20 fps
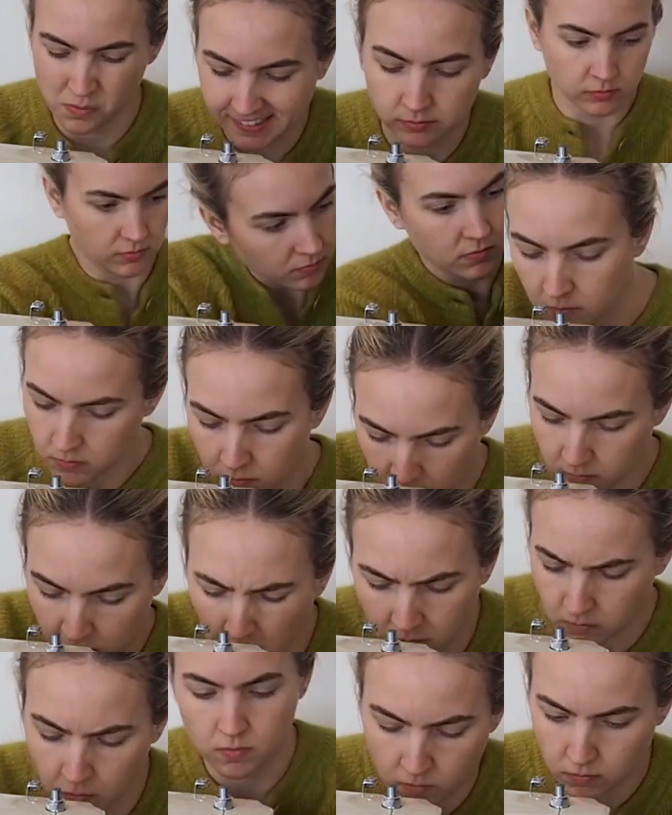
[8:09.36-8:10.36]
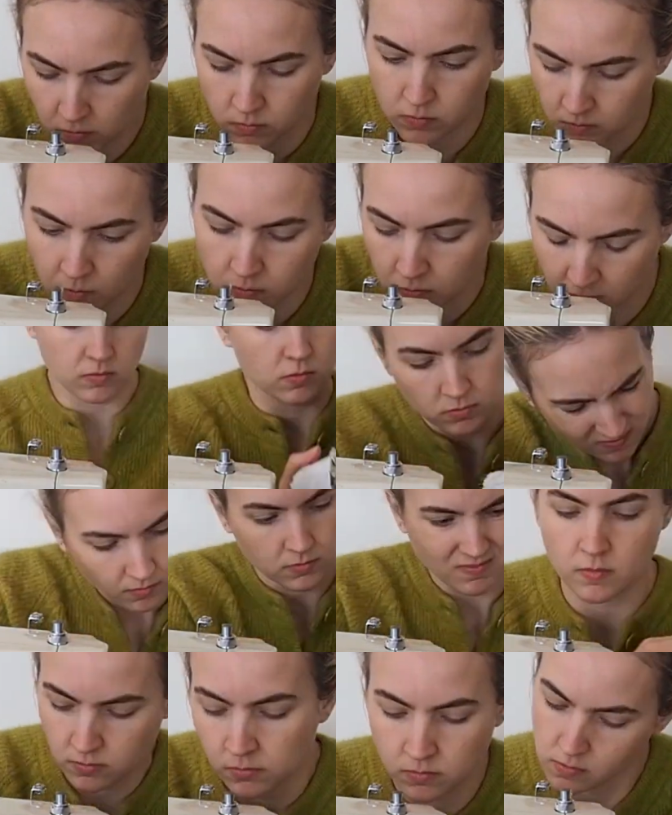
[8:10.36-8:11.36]
At this point, I took some
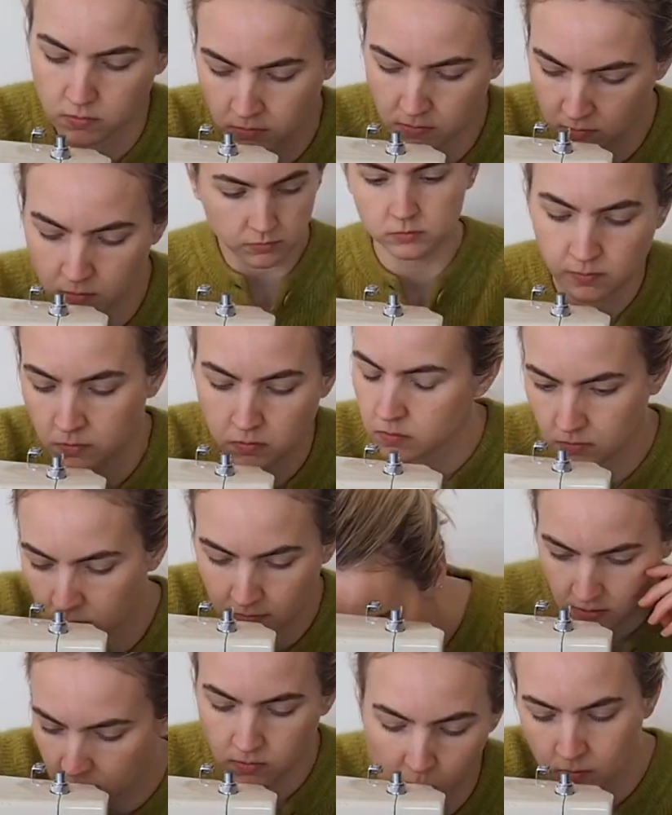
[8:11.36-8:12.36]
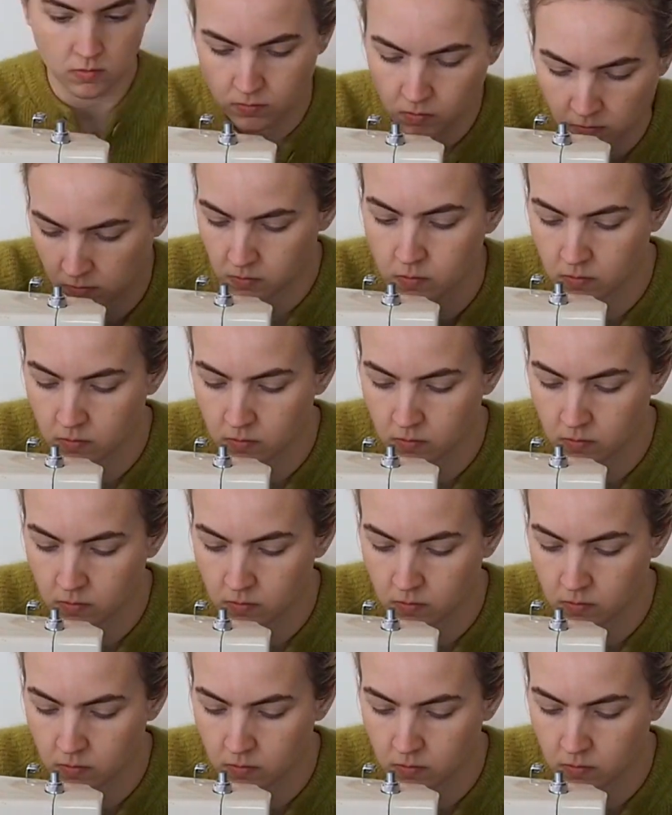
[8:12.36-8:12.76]
time once again to clip